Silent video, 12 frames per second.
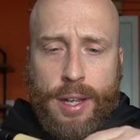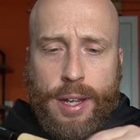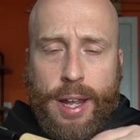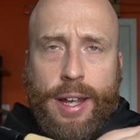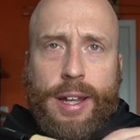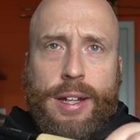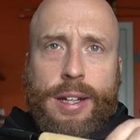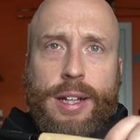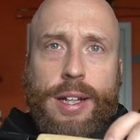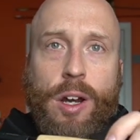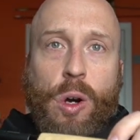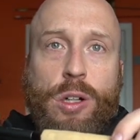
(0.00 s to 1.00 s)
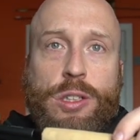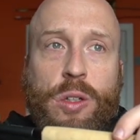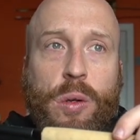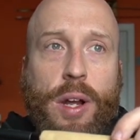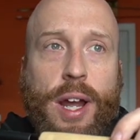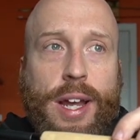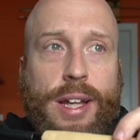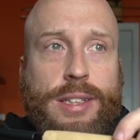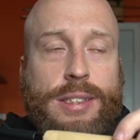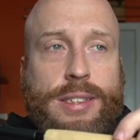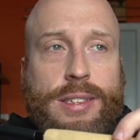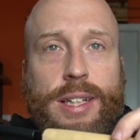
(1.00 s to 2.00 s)
And it also
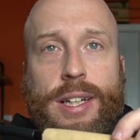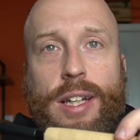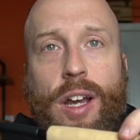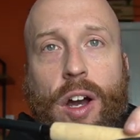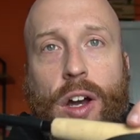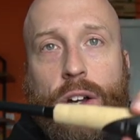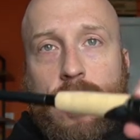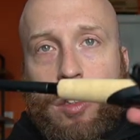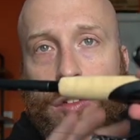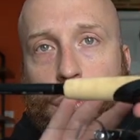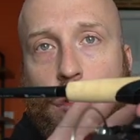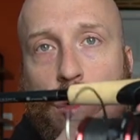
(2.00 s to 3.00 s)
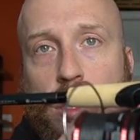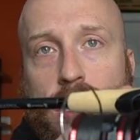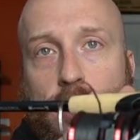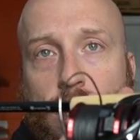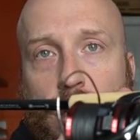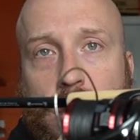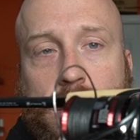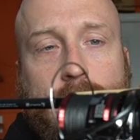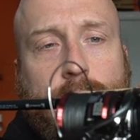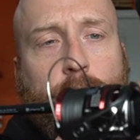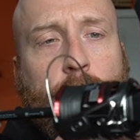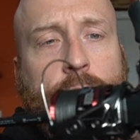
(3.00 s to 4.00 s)
has the uh, the CI4
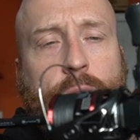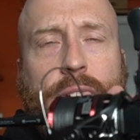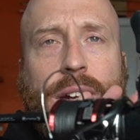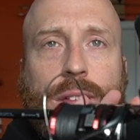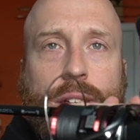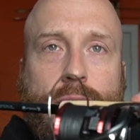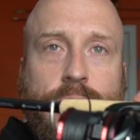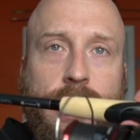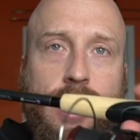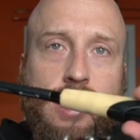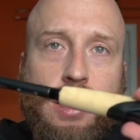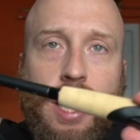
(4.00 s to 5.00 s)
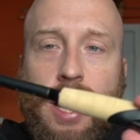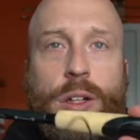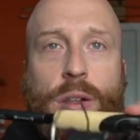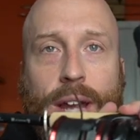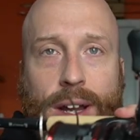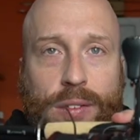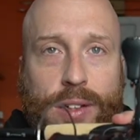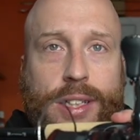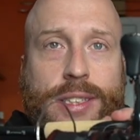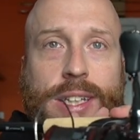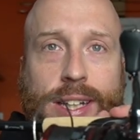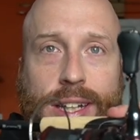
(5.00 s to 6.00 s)
Plus reel seat on it. You can't really
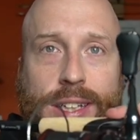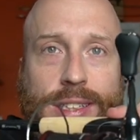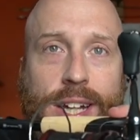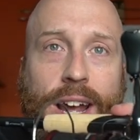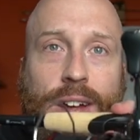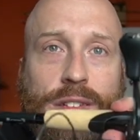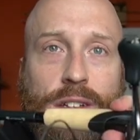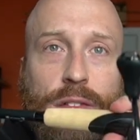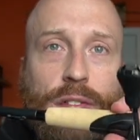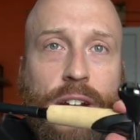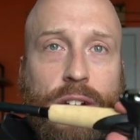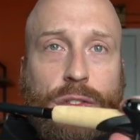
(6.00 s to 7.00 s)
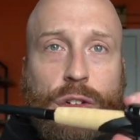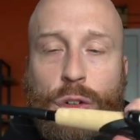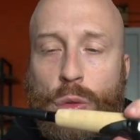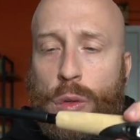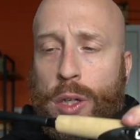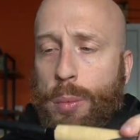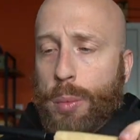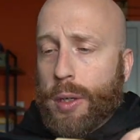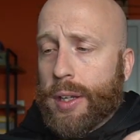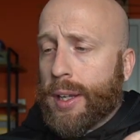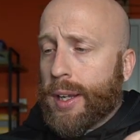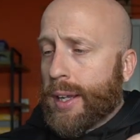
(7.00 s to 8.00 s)
see it because I have the Vanford on it,
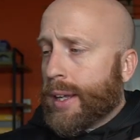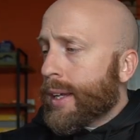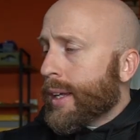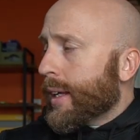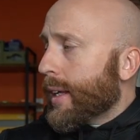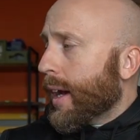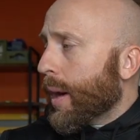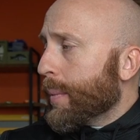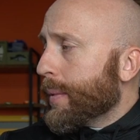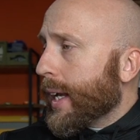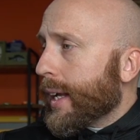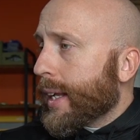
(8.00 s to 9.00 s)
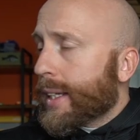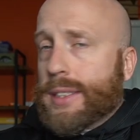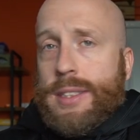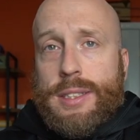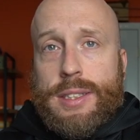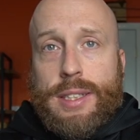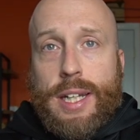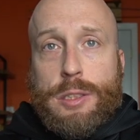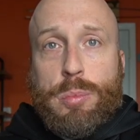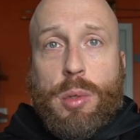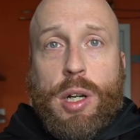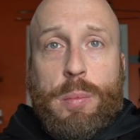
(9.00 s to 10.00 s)
but um, yeah, that's that's
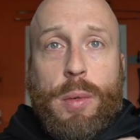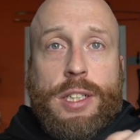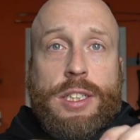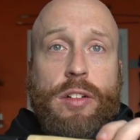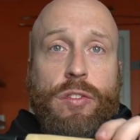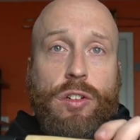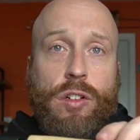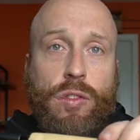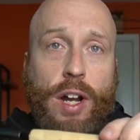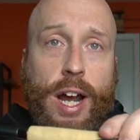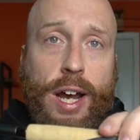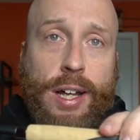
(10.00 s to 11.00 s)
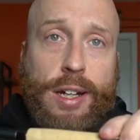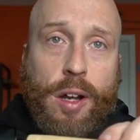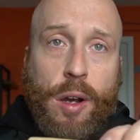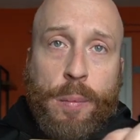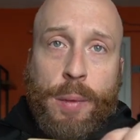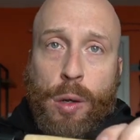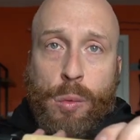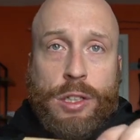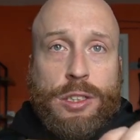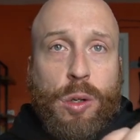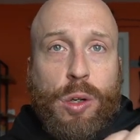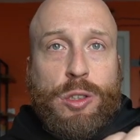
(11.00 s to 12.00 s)
pretty much it for the ride. Um, I don't want
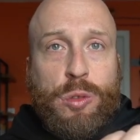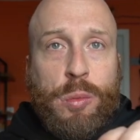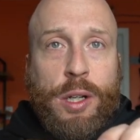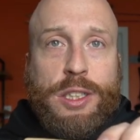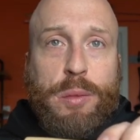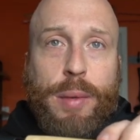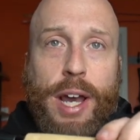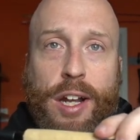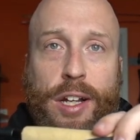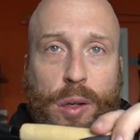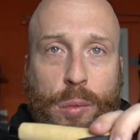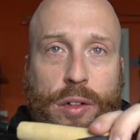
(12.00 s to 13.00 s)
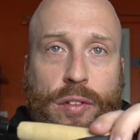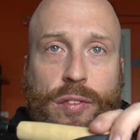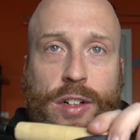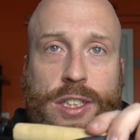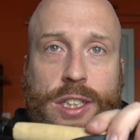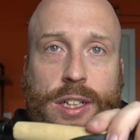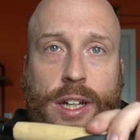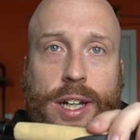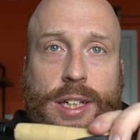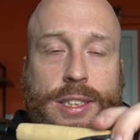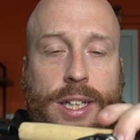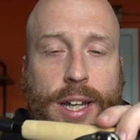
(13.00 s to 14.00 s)
to talk too much about it. I want to fish it, like
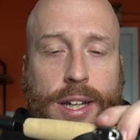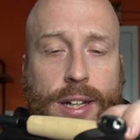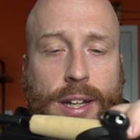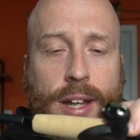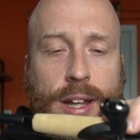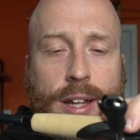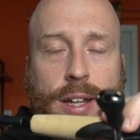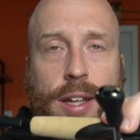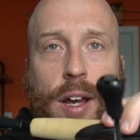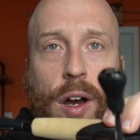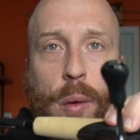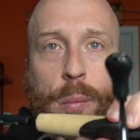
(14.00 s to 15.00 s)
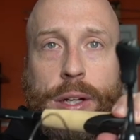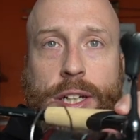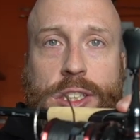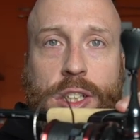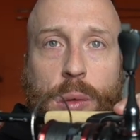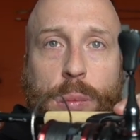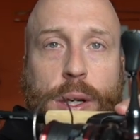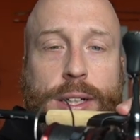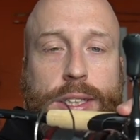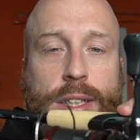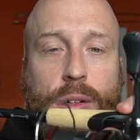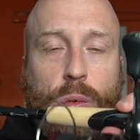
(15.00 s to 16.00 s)
I said. Um, we can jump right
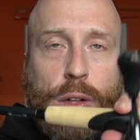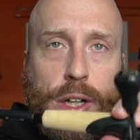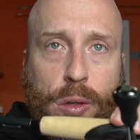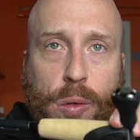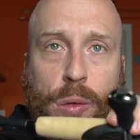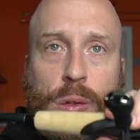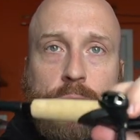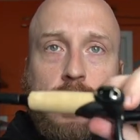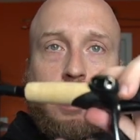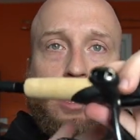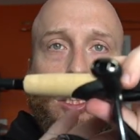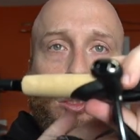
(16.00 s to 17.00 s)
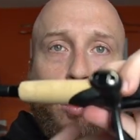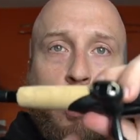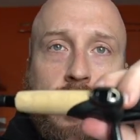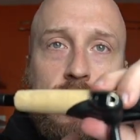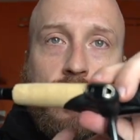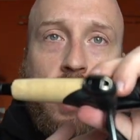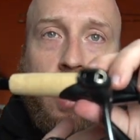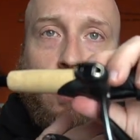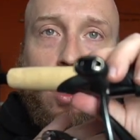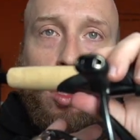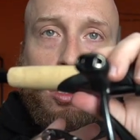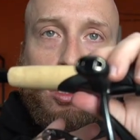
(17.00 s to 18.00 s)
to the reel. This is a
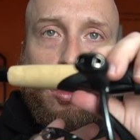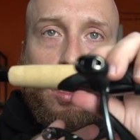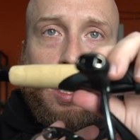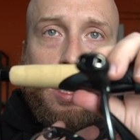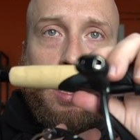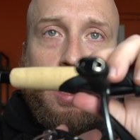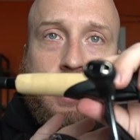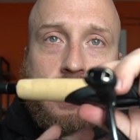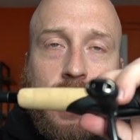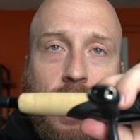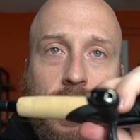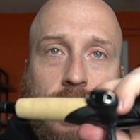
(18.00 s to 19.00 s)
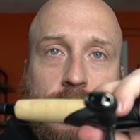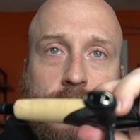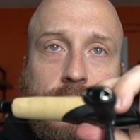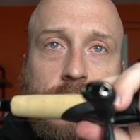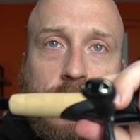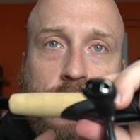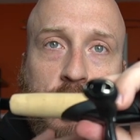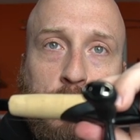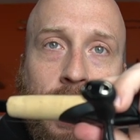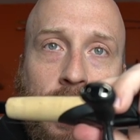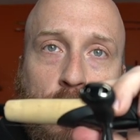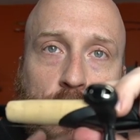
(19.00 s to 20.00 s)
2500 sized
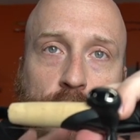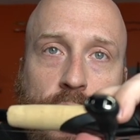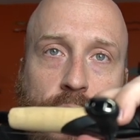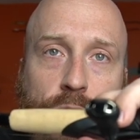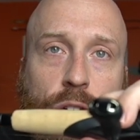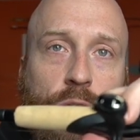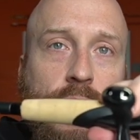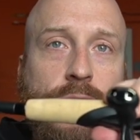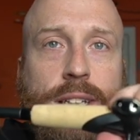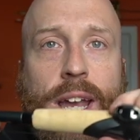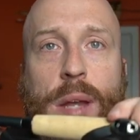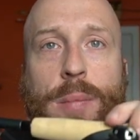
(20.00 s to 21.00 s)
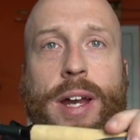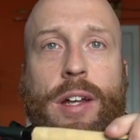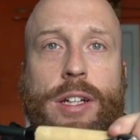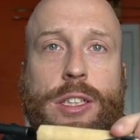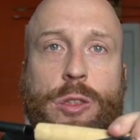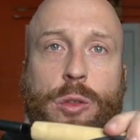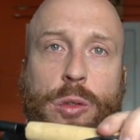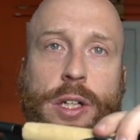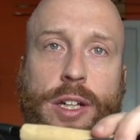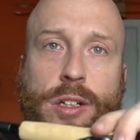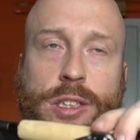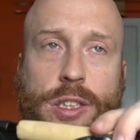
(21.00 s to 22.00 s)
Shimano Vanford, and this came out like two
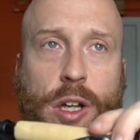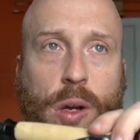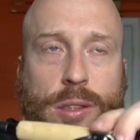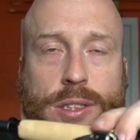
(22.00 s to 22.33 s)
years ago.